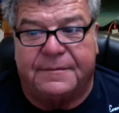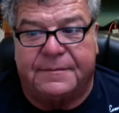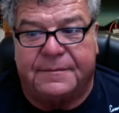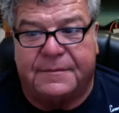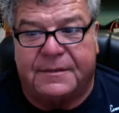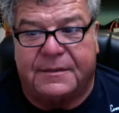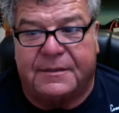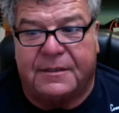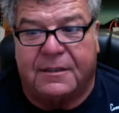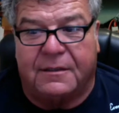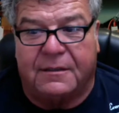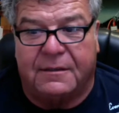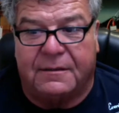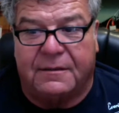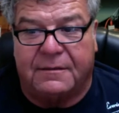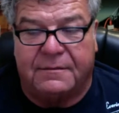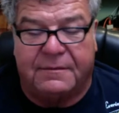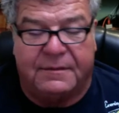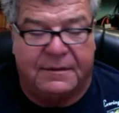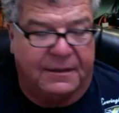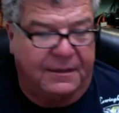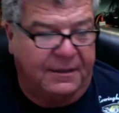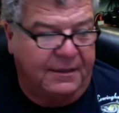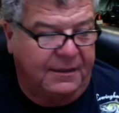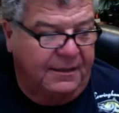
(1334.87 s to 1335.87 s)
So
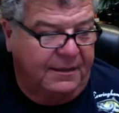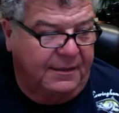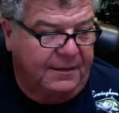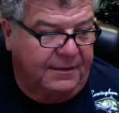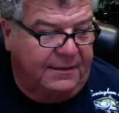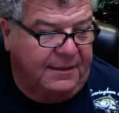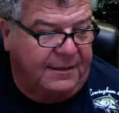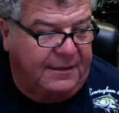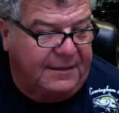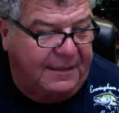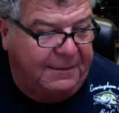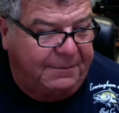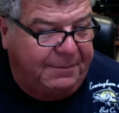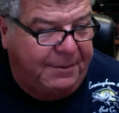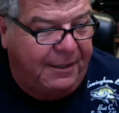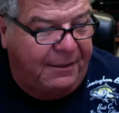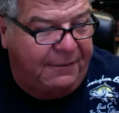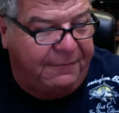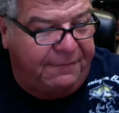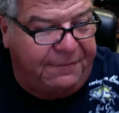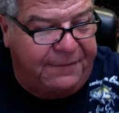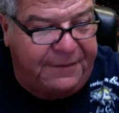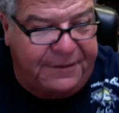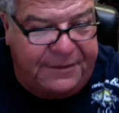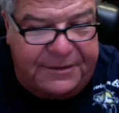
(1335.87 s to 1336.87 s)

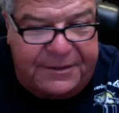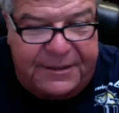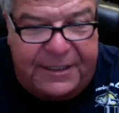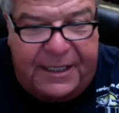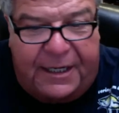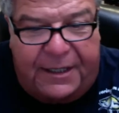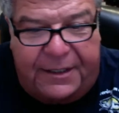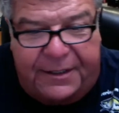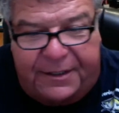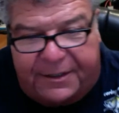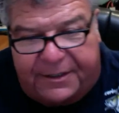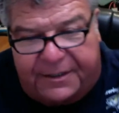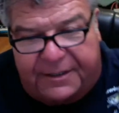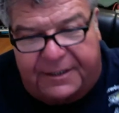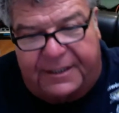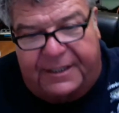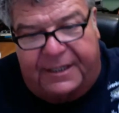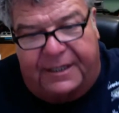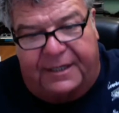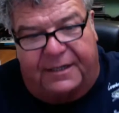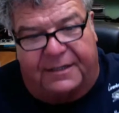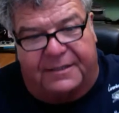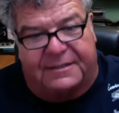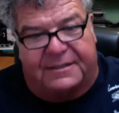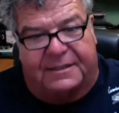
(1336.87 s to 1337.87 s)
60-pound fish, yeah, you could
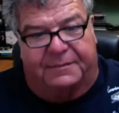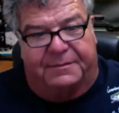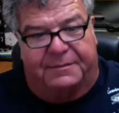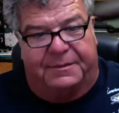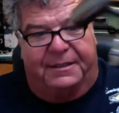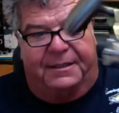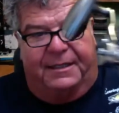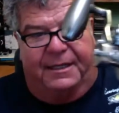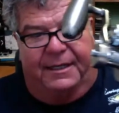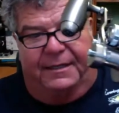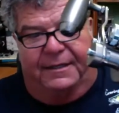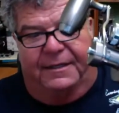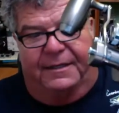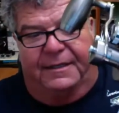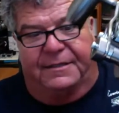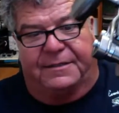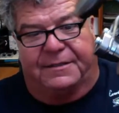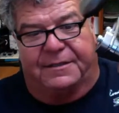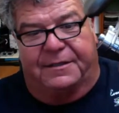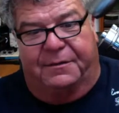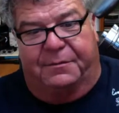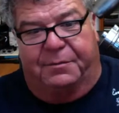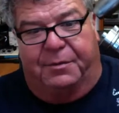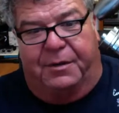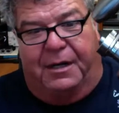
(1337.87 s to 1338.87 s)
get on something like this,
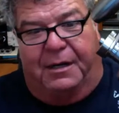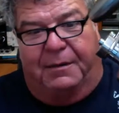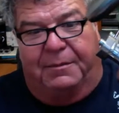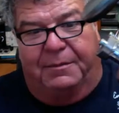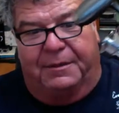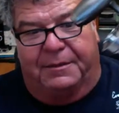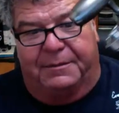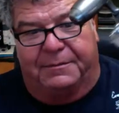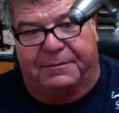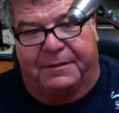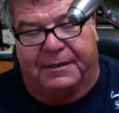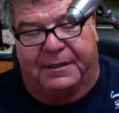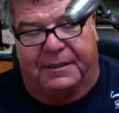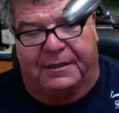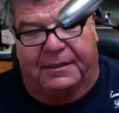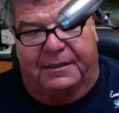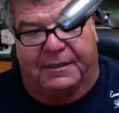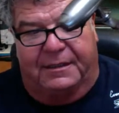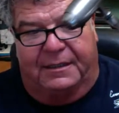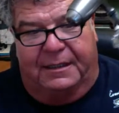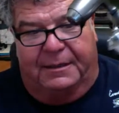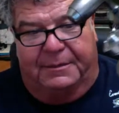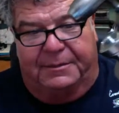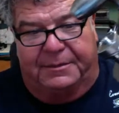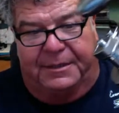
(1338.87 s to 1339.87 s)
no problem,
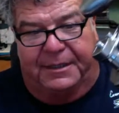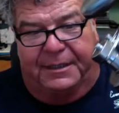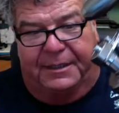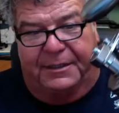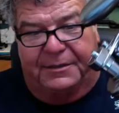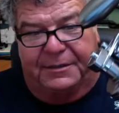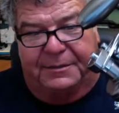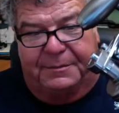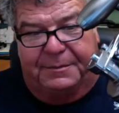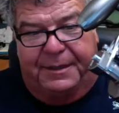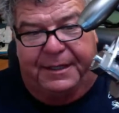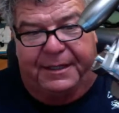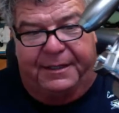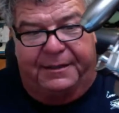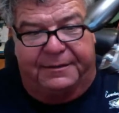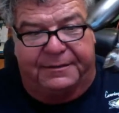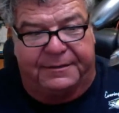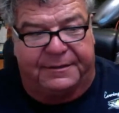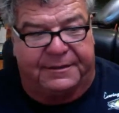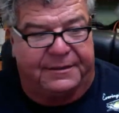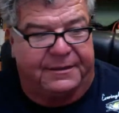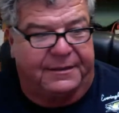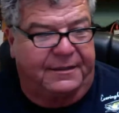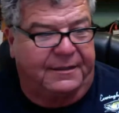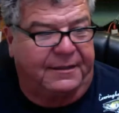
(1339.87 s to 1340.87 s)
up to 100
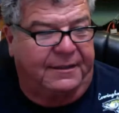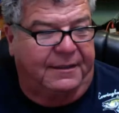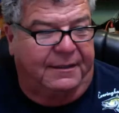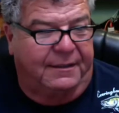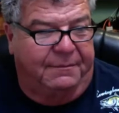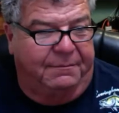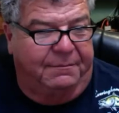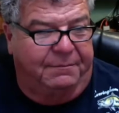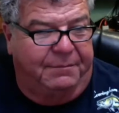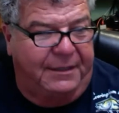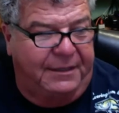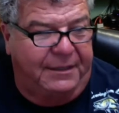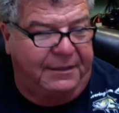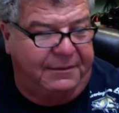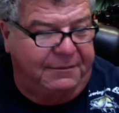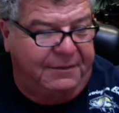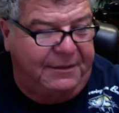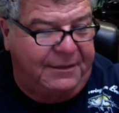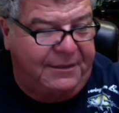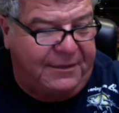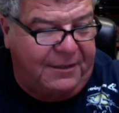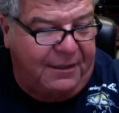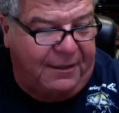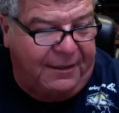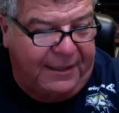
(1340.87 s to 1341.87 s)
pounds. But when you
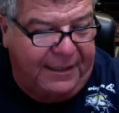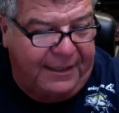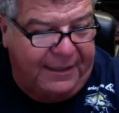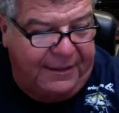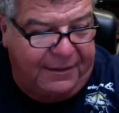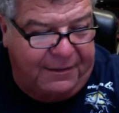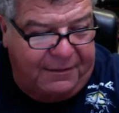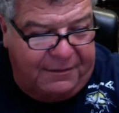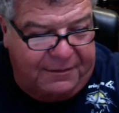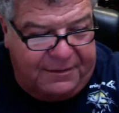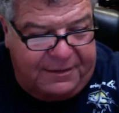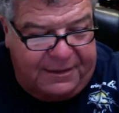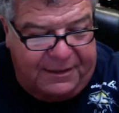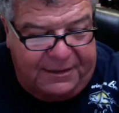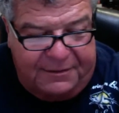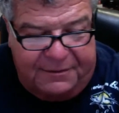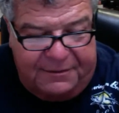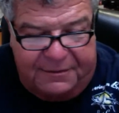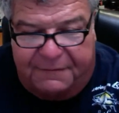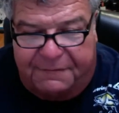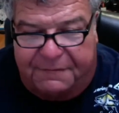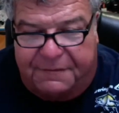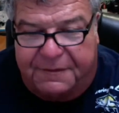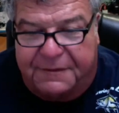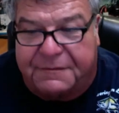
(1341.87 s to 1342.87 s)
start getting those
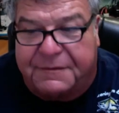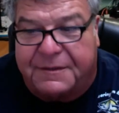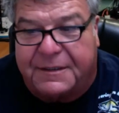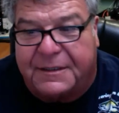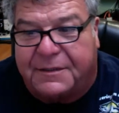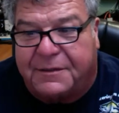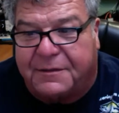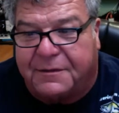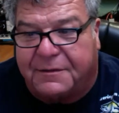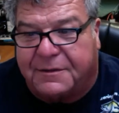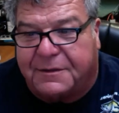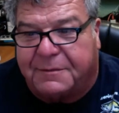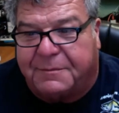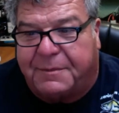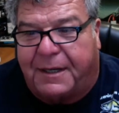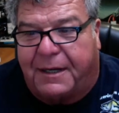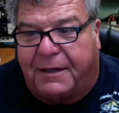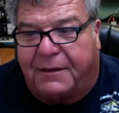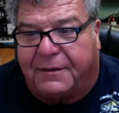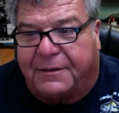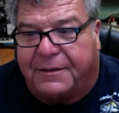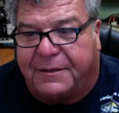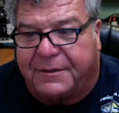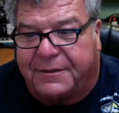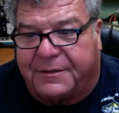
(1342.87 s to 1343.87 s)
150, 200
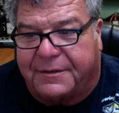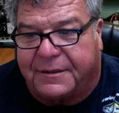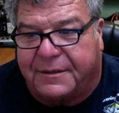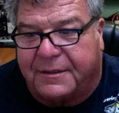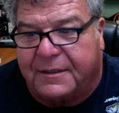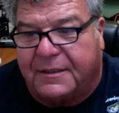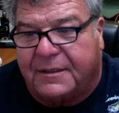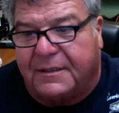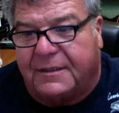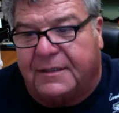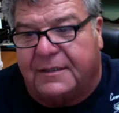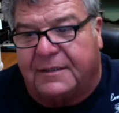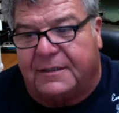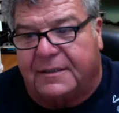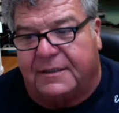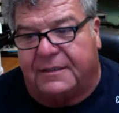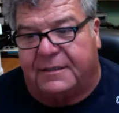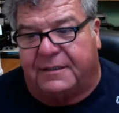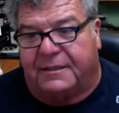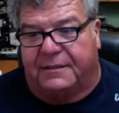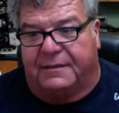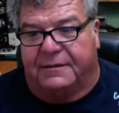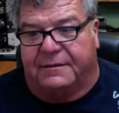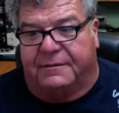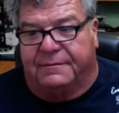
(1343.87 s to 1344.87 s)
pounders,
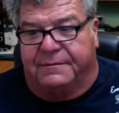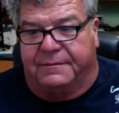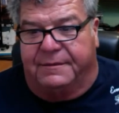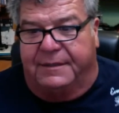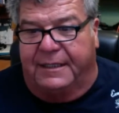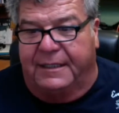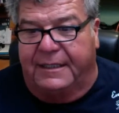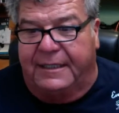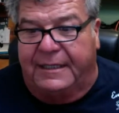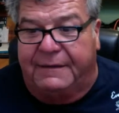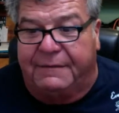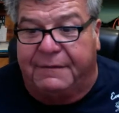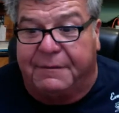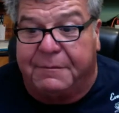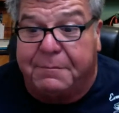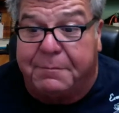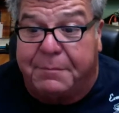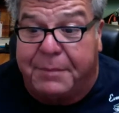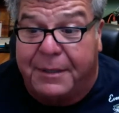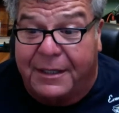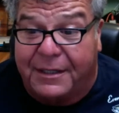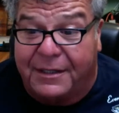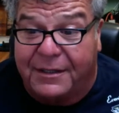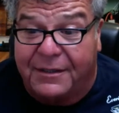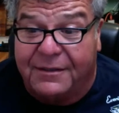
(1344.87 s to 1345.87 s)
and even
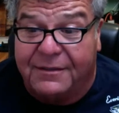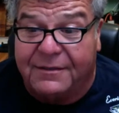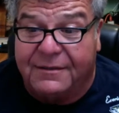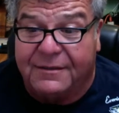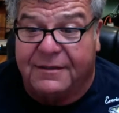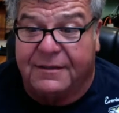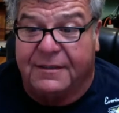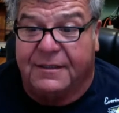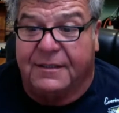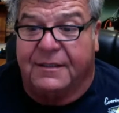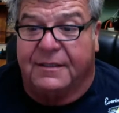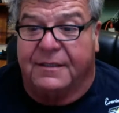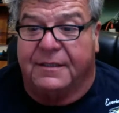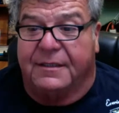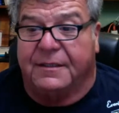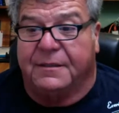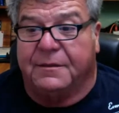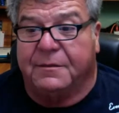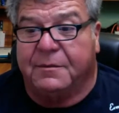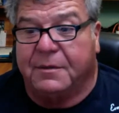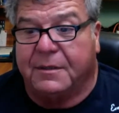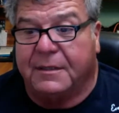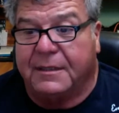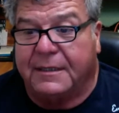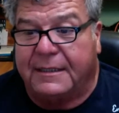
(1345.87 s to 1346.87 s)
bigger, you
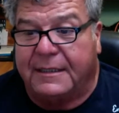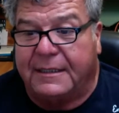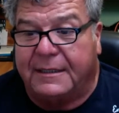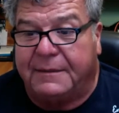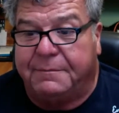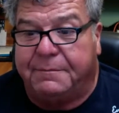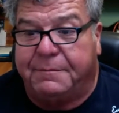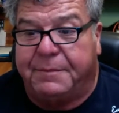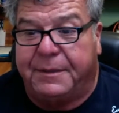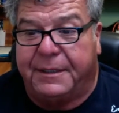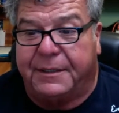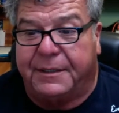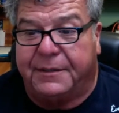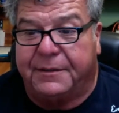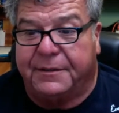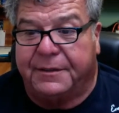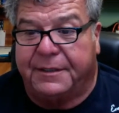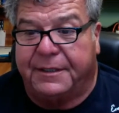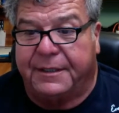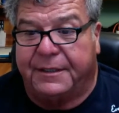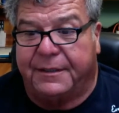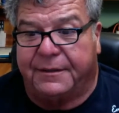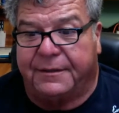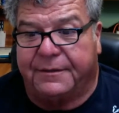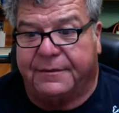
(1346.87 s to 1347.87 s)
really need bigger
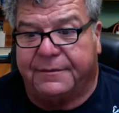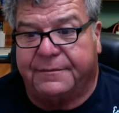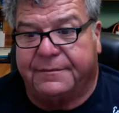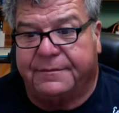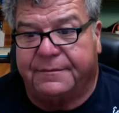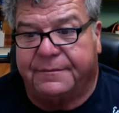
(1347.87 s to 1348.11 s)
gear.